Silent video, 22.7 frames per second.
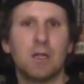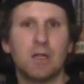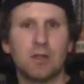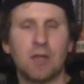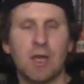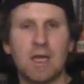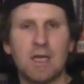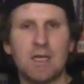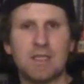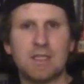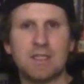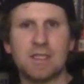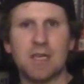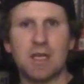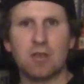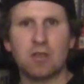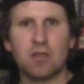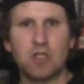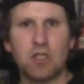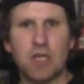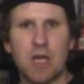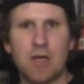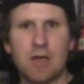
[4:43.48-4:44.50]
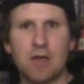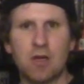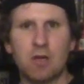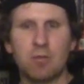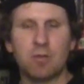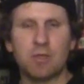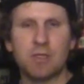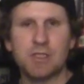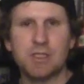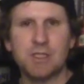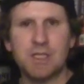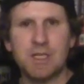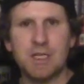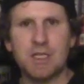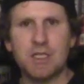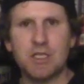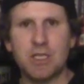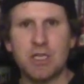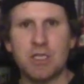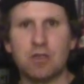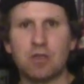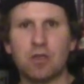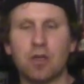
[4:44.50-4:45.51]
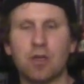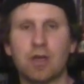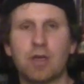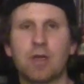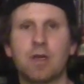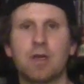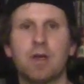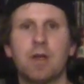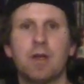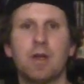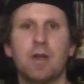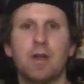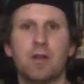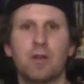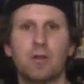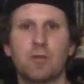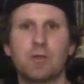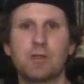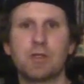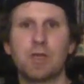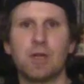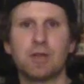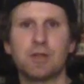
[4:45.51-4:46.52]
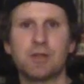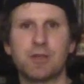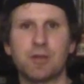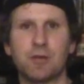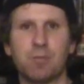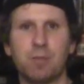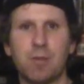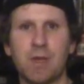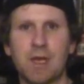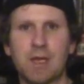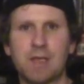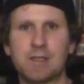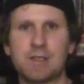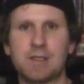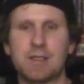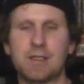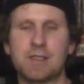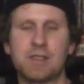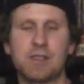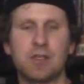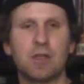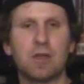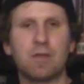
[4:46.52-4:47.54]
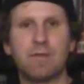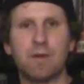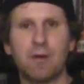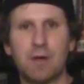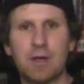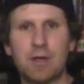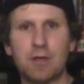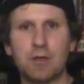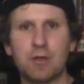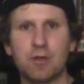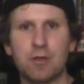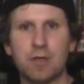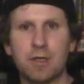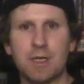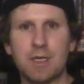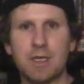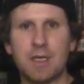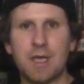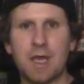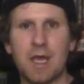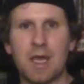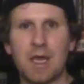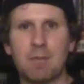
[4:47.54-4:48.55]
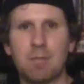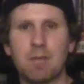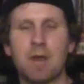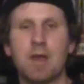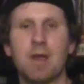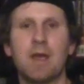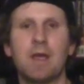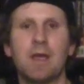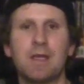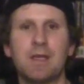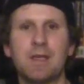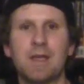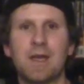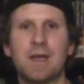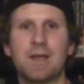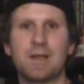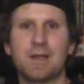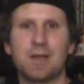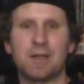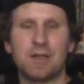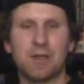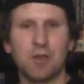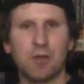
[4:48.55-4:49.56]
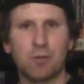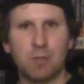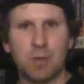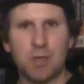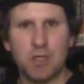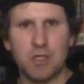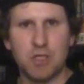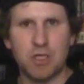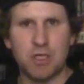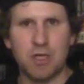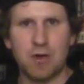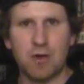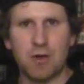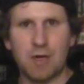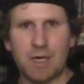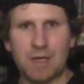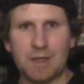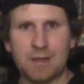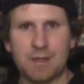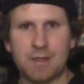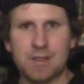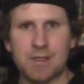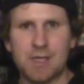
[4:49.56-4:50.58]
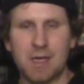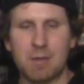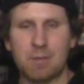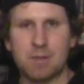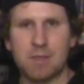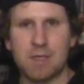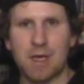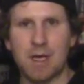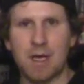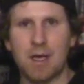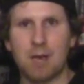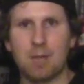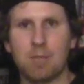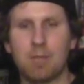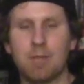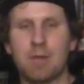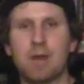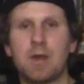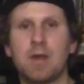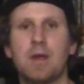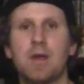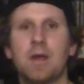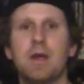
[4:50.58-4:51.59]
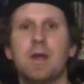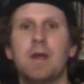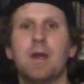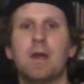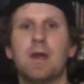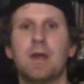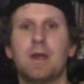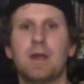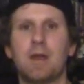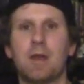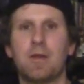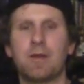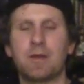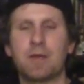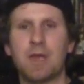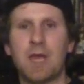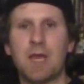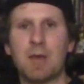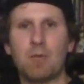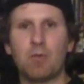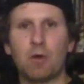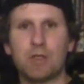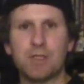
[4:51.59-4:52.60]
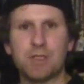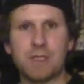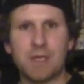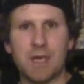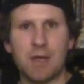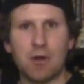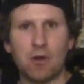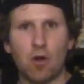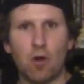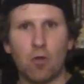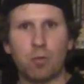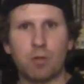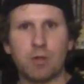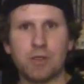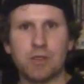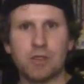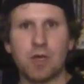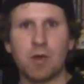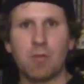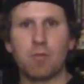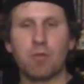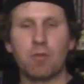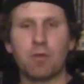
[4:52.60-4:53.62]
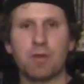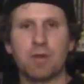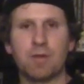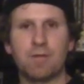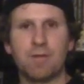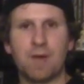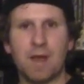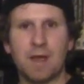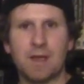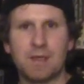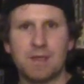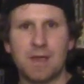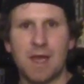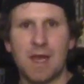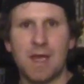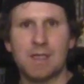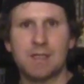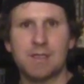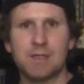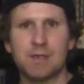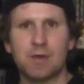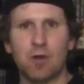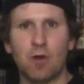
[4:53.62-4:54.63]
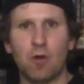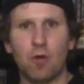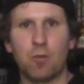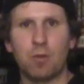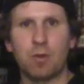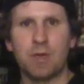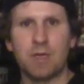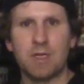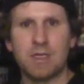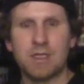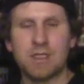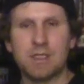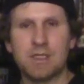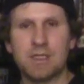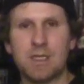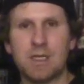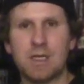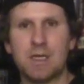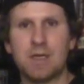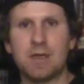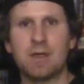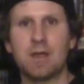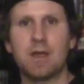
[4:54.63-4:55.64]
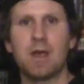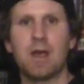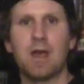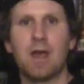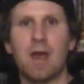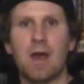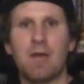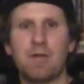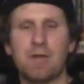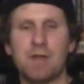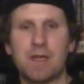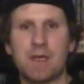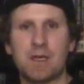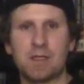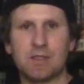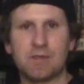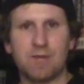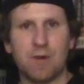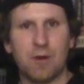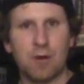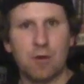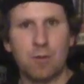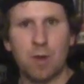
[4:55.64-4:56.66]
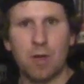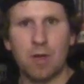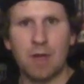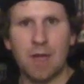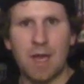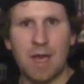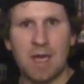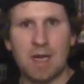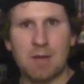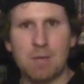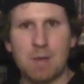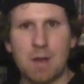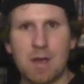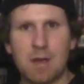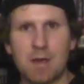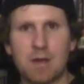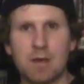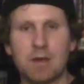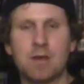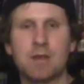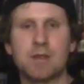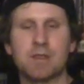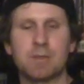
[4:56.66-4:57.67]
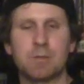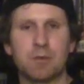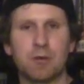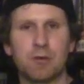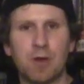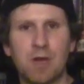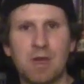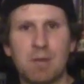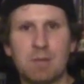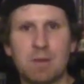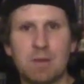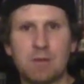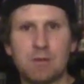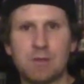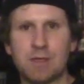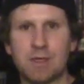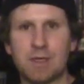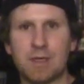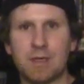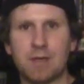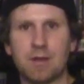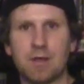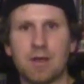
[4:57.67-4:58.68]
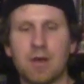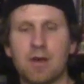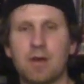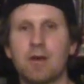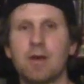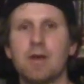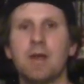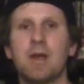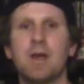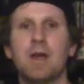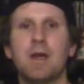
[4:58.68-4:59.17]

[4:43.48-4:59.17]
light cel-shaded, almost CG look. The results are mixed. It's still a very good-looking game, yet a little bit generic at the same time. Now the game once again opens up with a fantastic opening scene. Everything is very well animated, some great music in there.